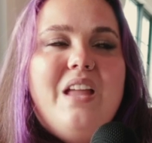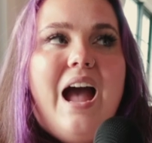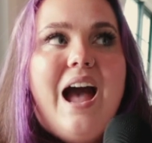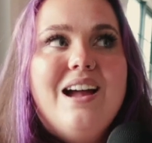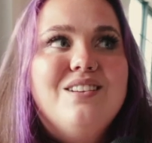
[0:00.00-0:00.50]

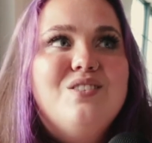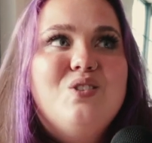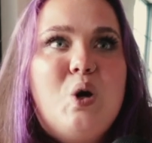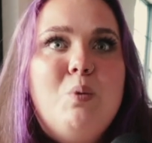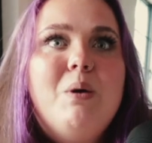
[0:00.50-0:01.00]
had
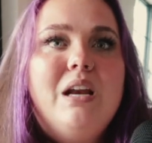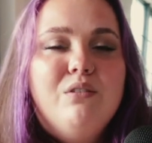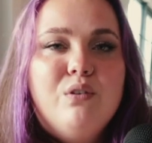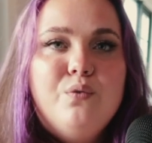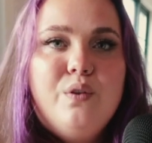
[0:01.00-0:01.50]
so
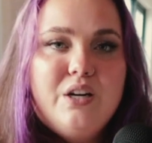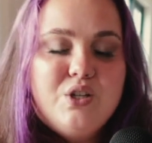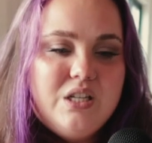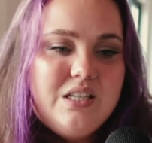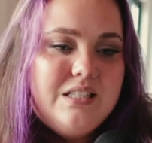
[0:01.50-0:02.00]
many
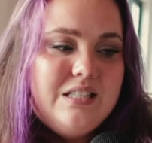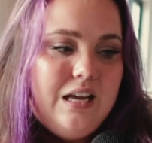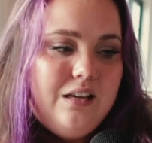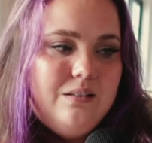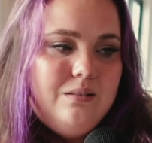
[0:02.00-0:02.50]
reflections
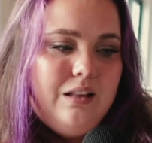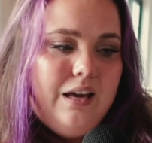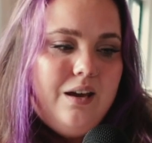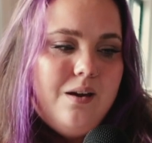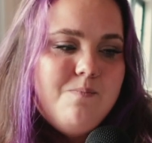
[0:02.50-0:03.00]
and
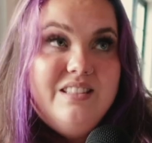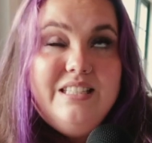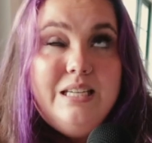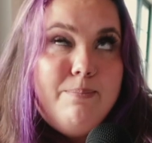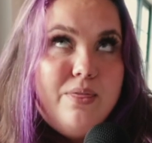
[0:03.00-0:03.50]
like
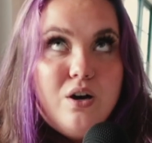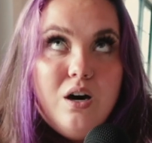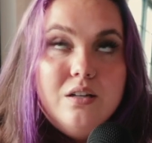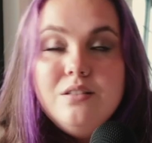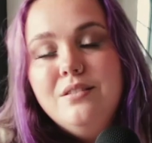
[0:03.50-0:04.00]
deep
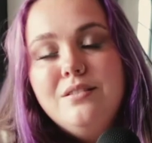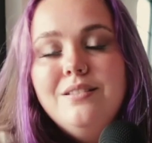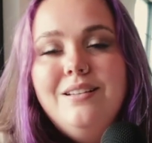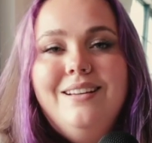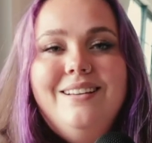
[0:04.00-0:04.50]
thoughts